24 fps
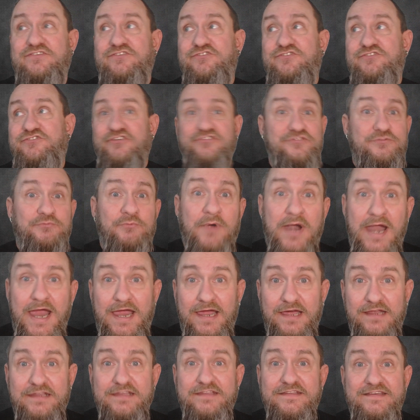just
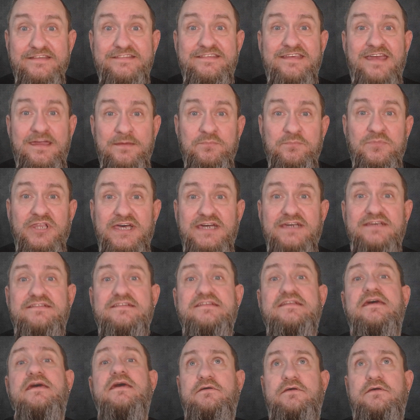ran in the same list